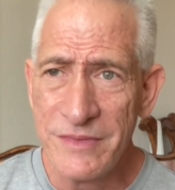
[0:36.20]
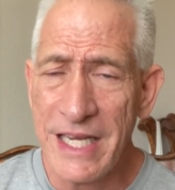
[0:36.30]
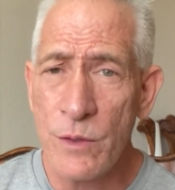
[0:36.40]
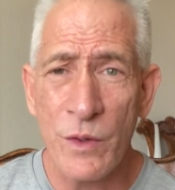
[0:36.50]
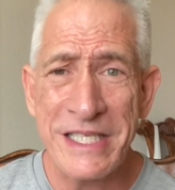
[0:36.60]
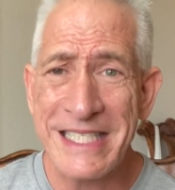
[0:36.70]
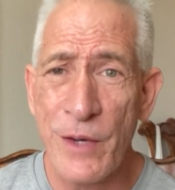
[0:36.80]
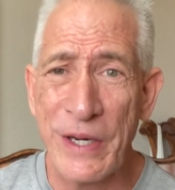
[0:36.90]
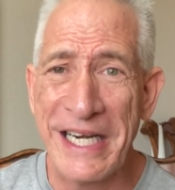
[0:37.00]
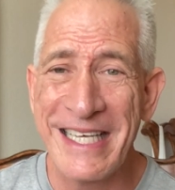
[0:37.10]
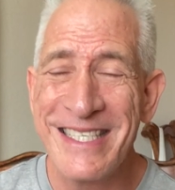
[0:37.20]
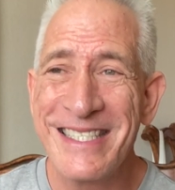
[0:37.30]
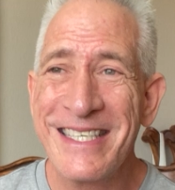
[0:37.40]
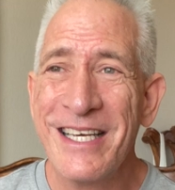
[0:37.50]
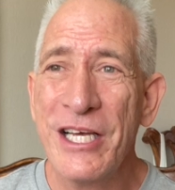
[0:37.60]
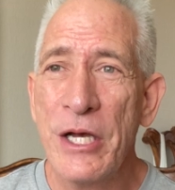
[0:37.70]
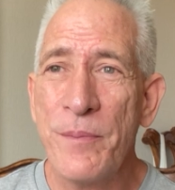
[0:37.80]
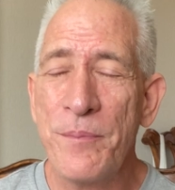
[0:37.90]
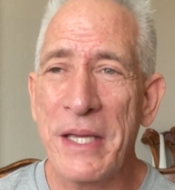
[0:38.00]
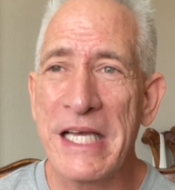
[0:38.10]
I don't want to say what it is,
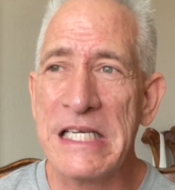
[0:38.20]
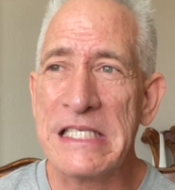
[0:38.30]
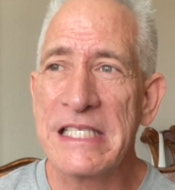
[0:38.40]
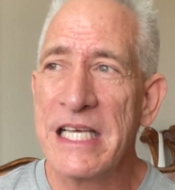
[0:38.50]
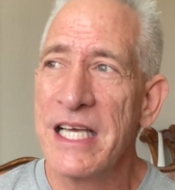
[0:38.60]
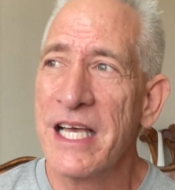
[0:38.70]
because